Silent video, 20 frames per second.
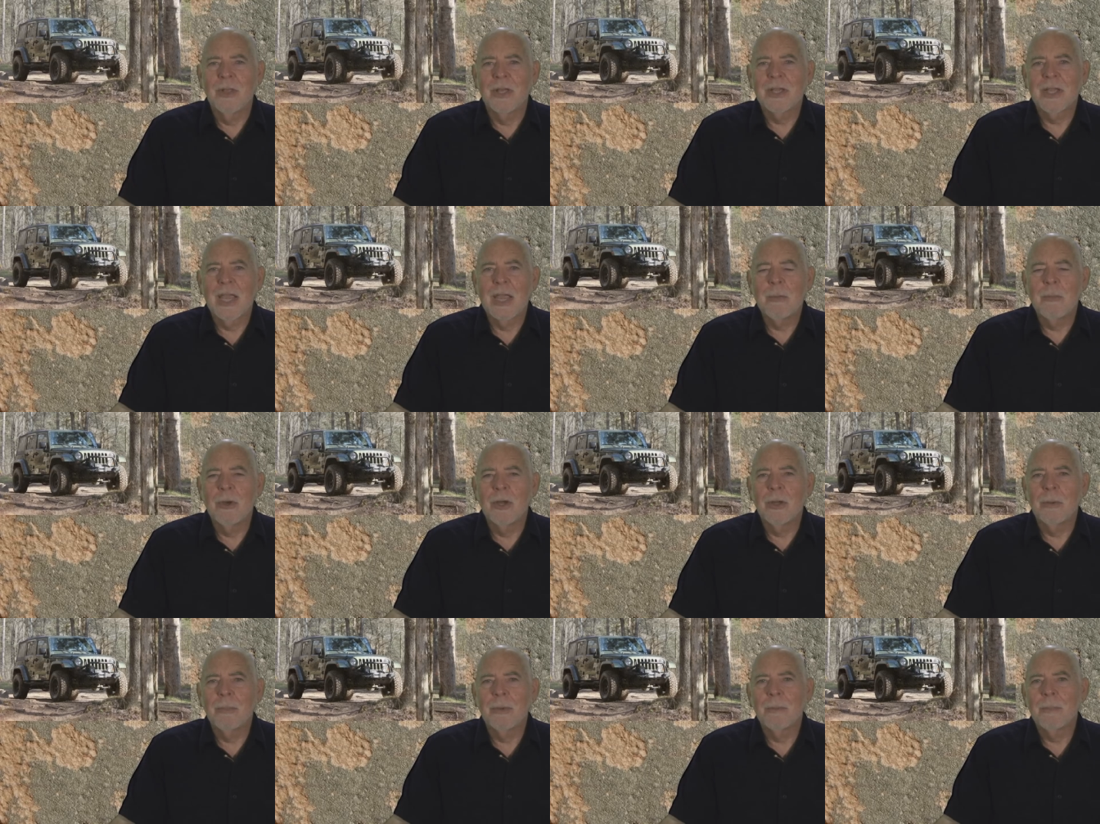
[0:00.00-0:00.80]
They came
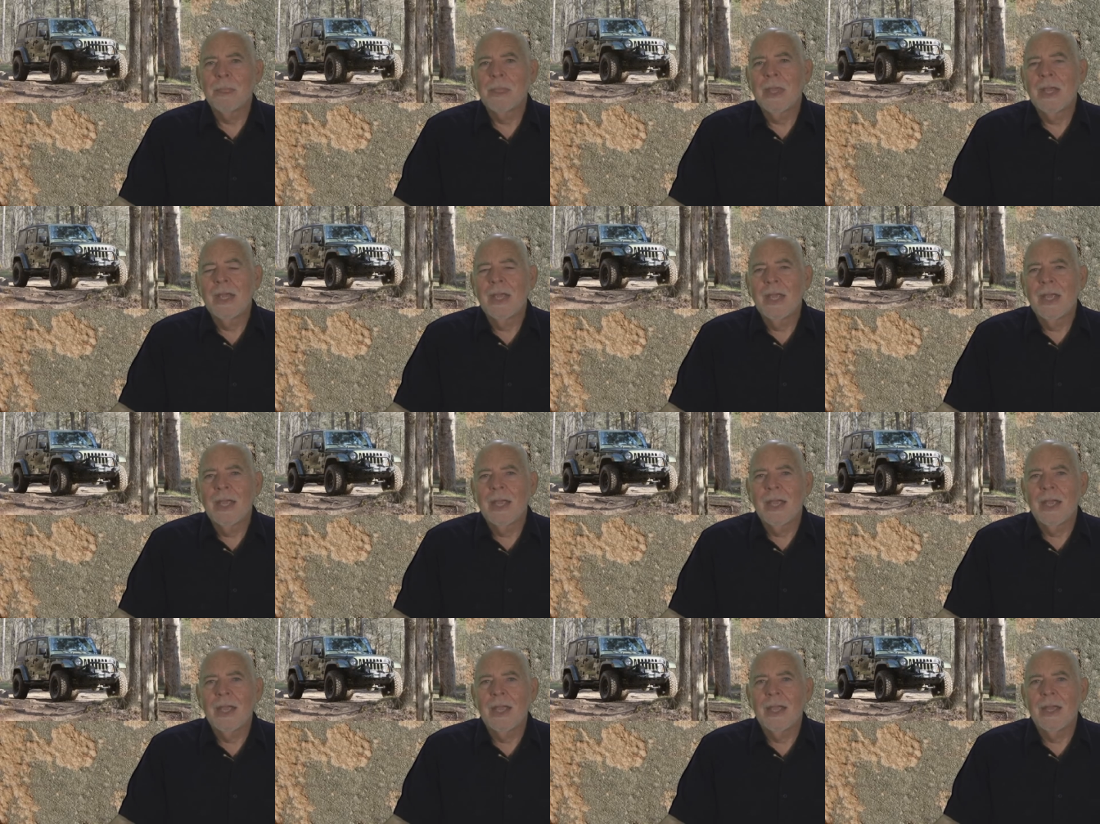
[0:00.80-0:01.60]
up
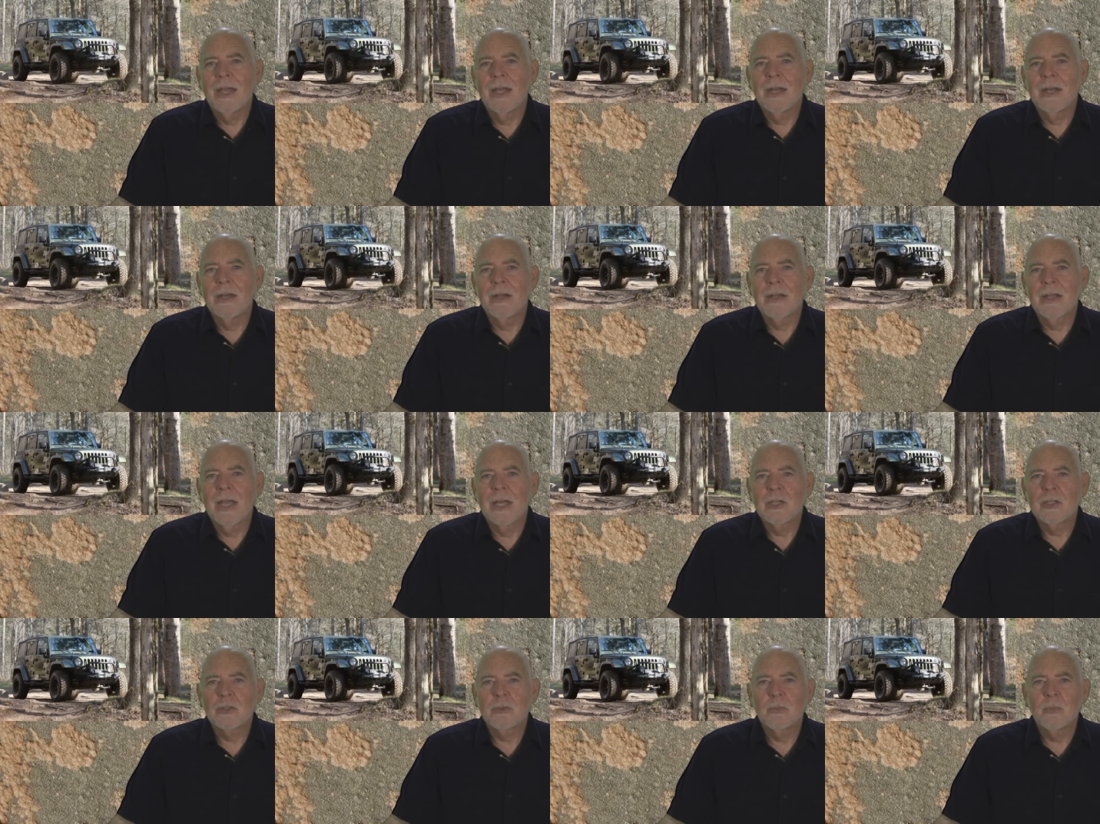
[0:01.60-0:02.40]
and uh,
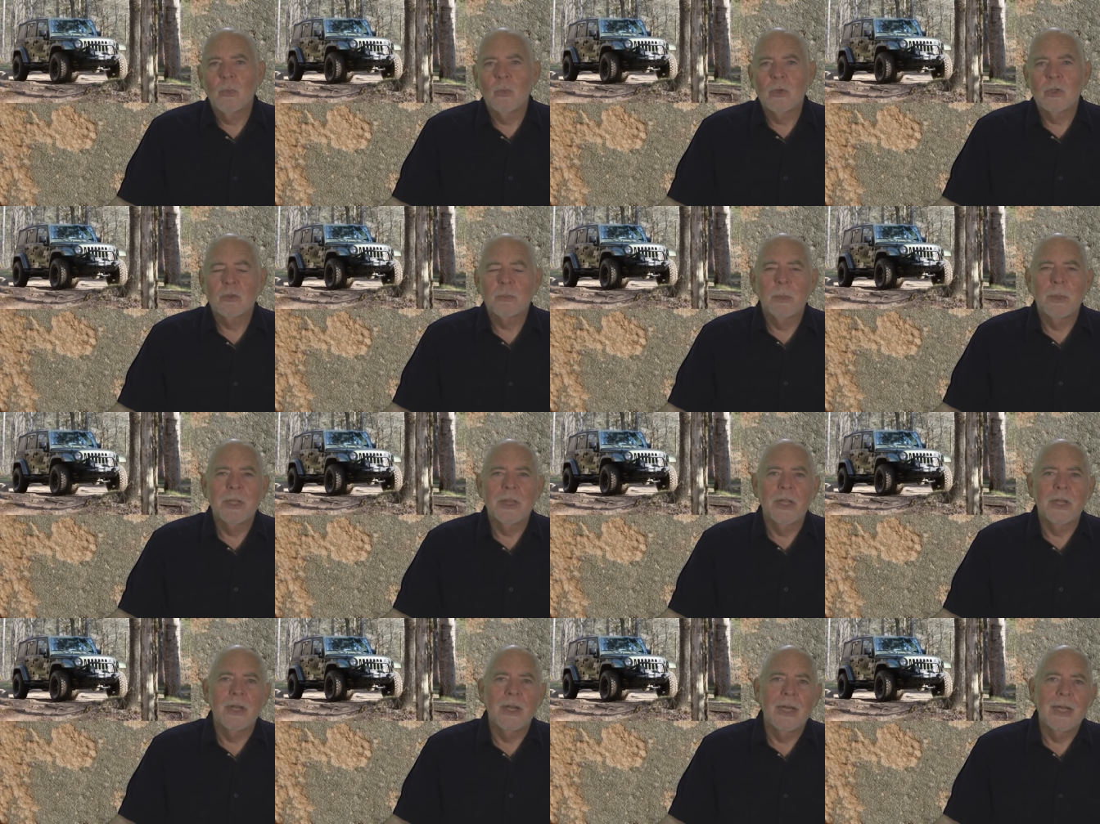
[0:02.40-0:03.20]
kind of want to
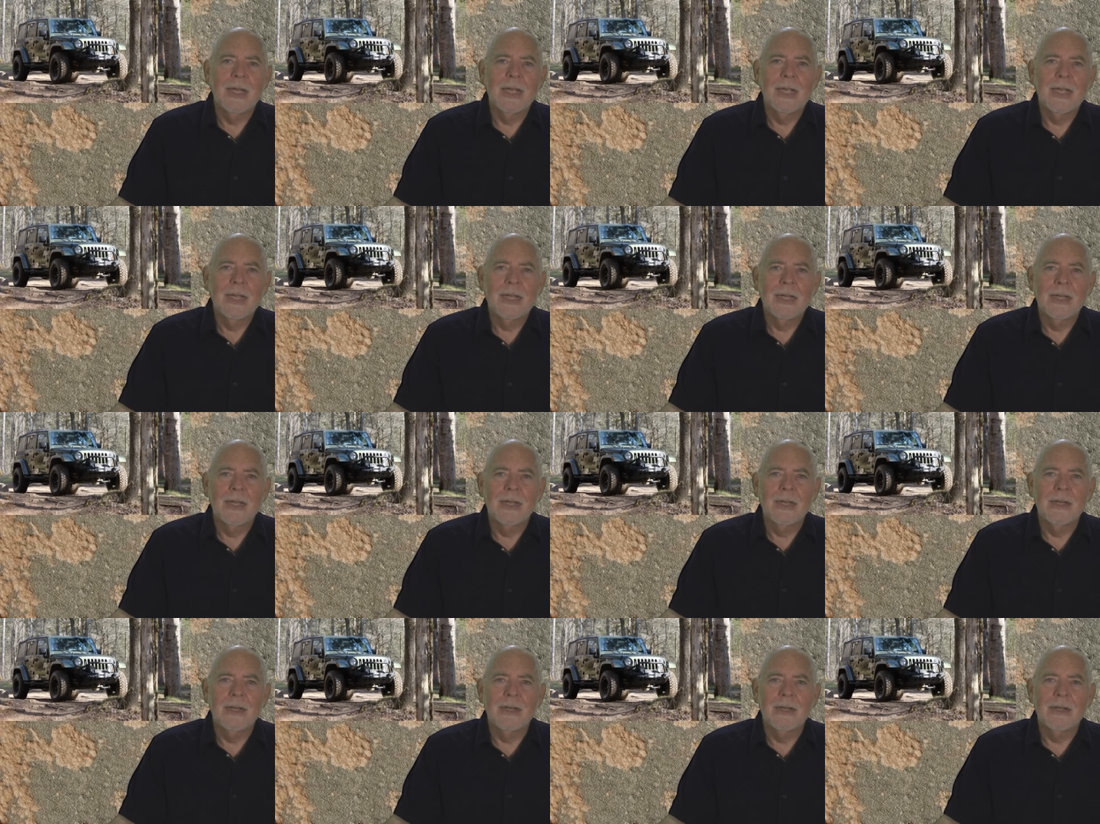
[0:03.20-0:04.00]
spend the day,
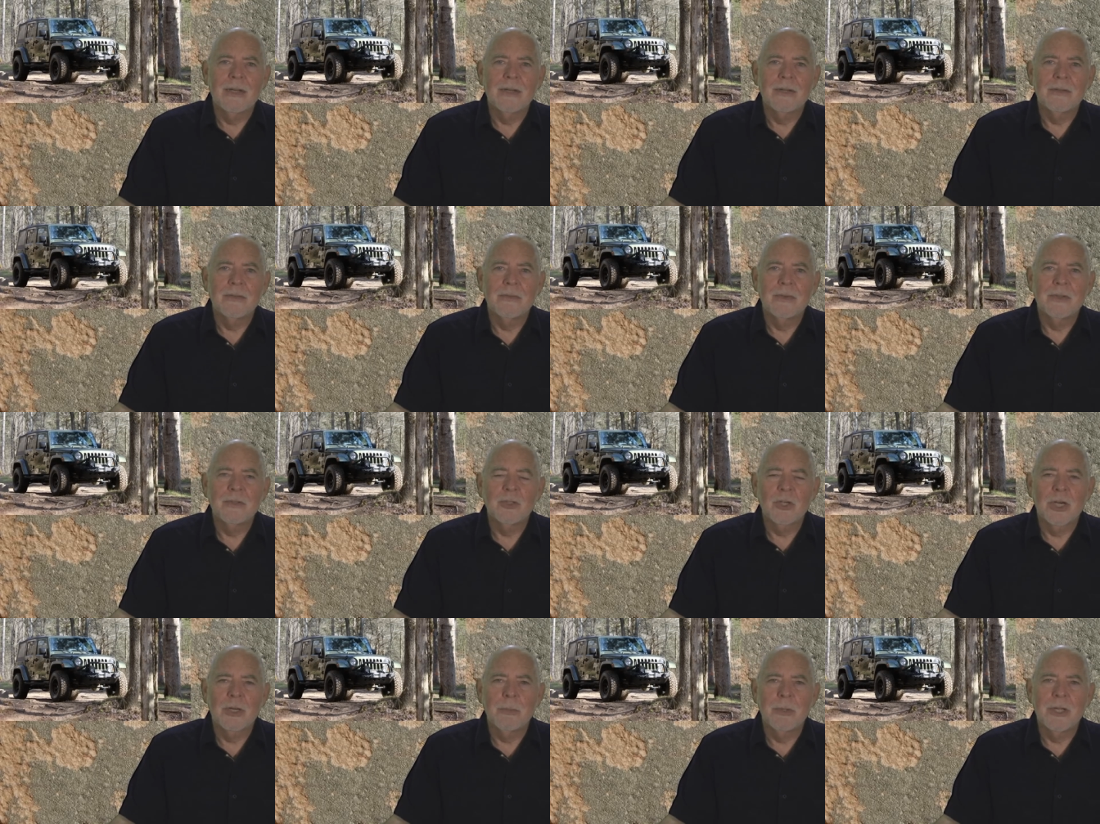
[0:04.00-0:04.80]
and uh,
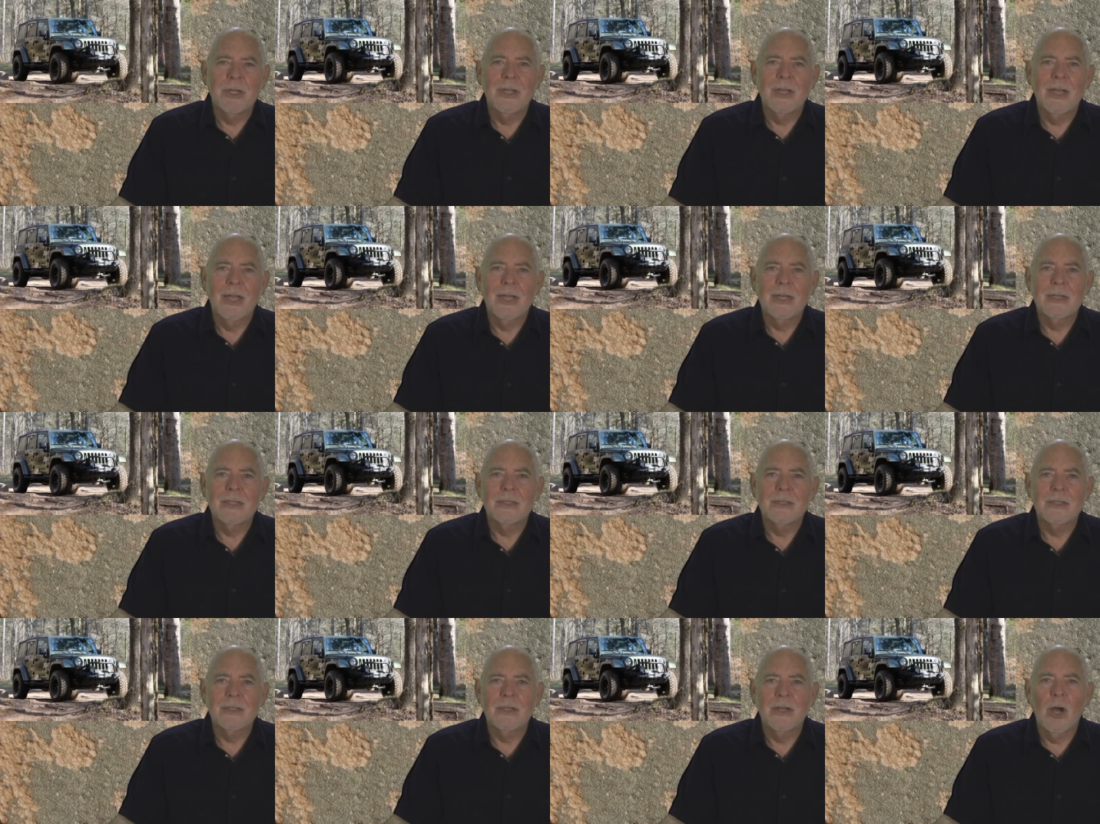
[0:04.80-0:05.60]
Jeremy
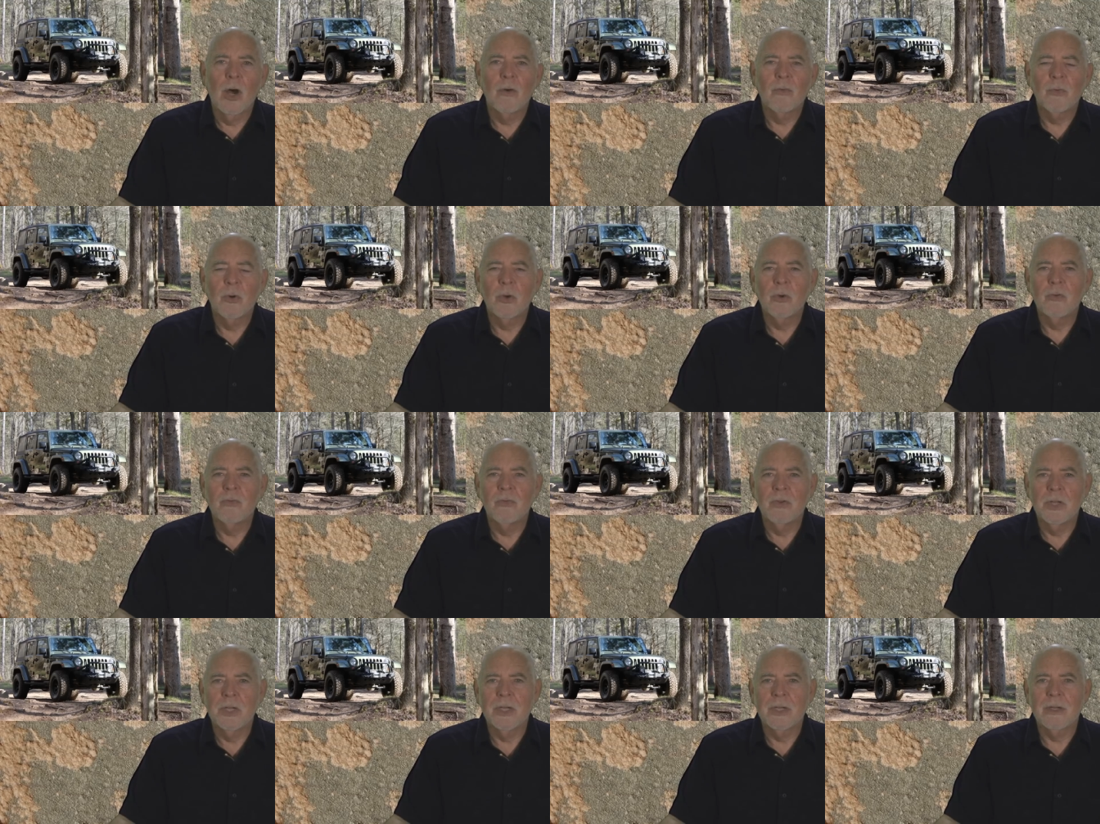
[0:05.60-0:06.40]
has an off road
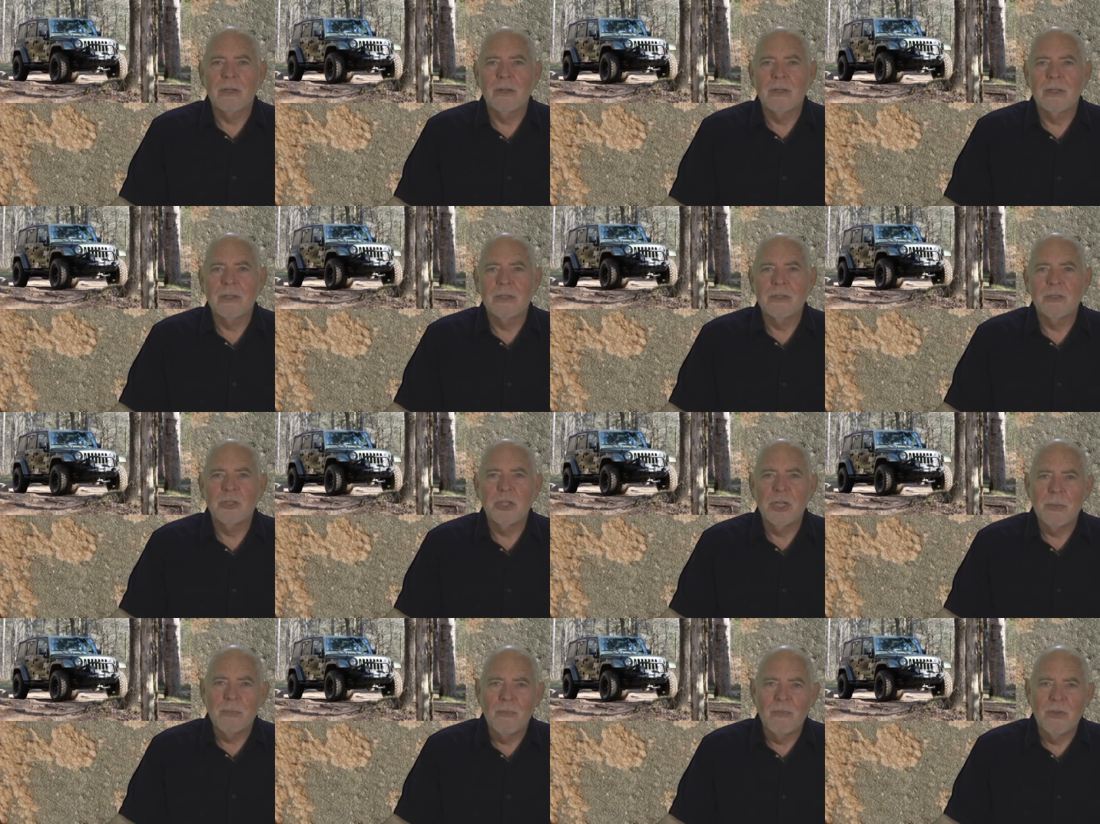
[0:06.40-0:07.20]
vehicle, a
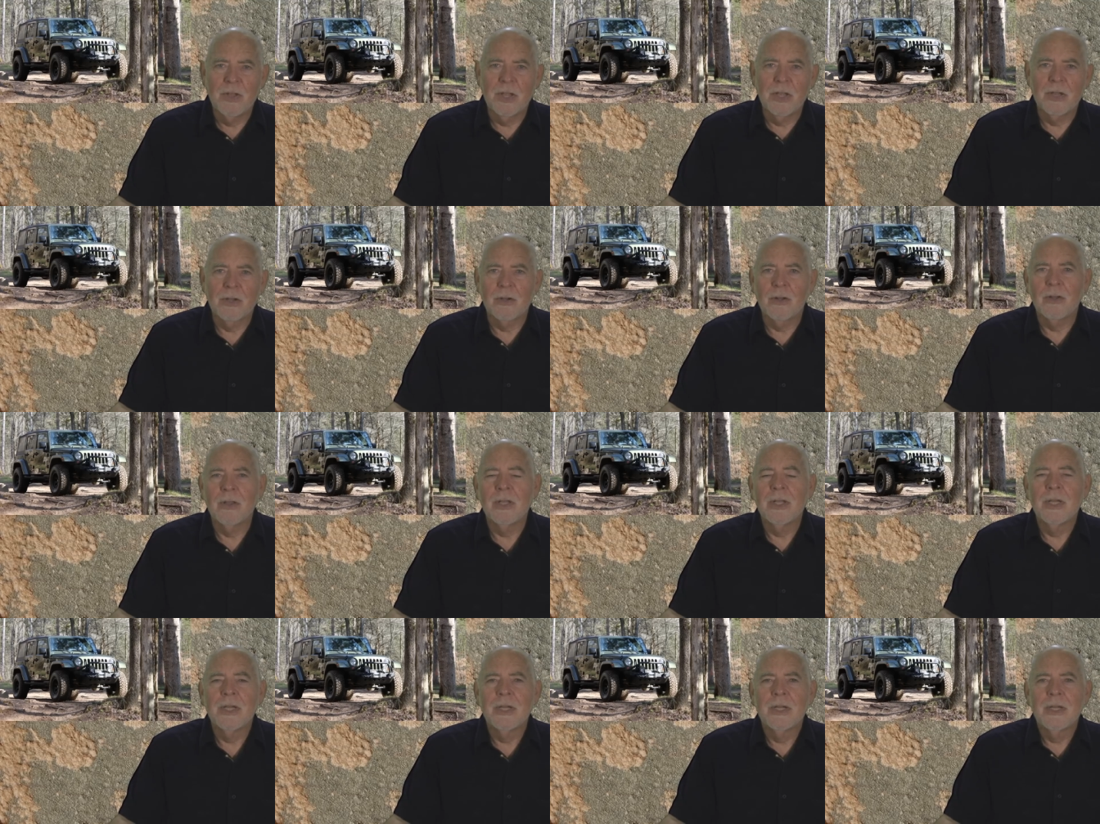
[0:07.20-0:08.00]
Jeep vehicle